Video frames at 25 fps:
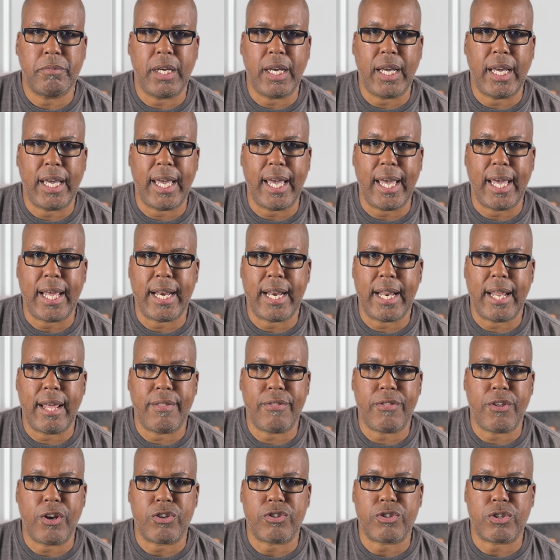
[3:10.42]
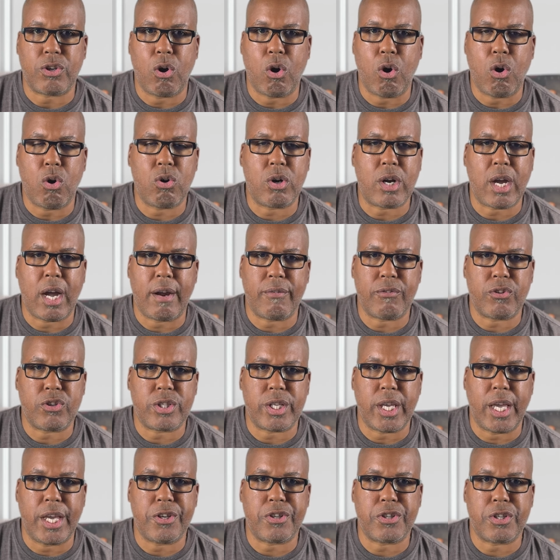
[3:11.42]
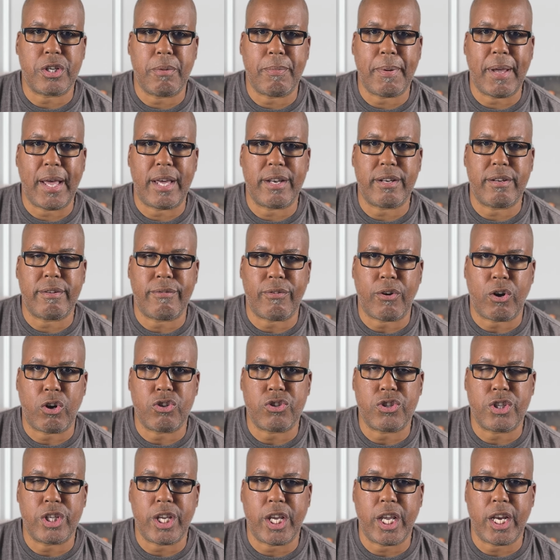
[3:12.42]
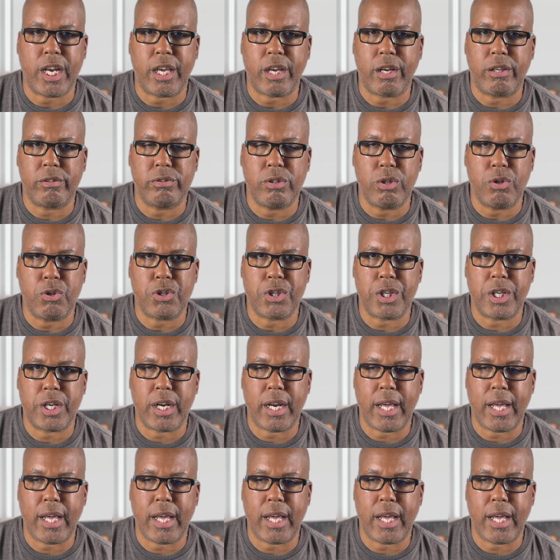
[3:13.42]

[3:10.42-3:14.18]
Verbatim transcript: And there's the whole conversation about diversity and inclusion.